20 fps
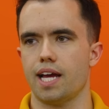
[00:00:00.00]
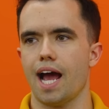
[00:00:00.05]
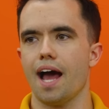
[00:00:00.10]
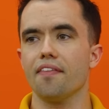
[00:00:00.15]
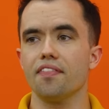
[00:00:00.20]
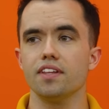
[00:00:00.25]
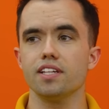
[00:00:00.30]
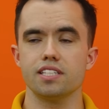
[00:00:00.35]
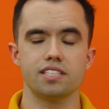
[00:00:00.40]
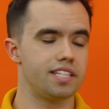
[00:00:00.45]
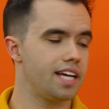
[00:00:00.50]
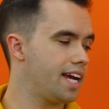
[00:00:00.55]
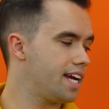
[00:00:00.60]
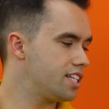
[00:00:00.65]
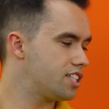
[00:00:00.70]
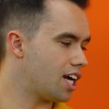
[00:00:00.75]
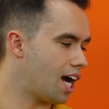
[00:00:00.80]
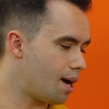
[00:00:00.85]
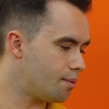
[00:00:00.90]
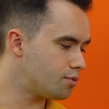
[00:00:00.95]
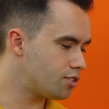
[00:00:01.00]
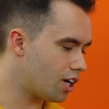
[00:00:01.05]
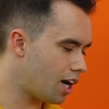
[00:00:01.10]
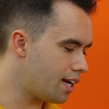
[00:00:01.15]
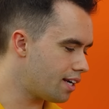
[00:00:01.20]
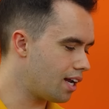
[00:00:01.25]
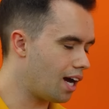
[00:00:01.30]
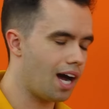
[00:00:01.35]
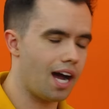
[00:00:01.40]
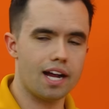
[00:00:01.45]
At this stage, I'm
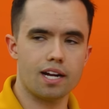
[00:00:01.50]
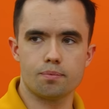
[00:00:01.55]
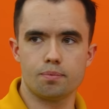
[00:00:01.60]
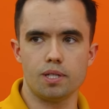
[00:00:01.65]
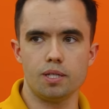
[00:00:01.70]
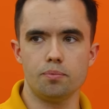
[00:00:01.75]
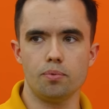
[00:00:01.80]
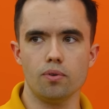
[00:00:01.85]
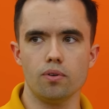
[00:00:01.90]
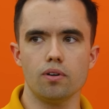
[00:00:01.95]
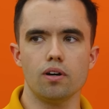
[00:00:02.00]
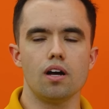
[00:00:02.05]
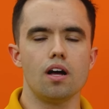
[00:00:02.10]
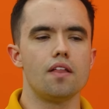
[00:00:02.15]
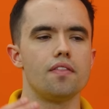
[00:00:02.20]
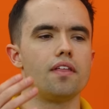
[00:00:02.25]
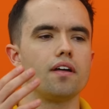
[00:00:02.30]
trying to hire people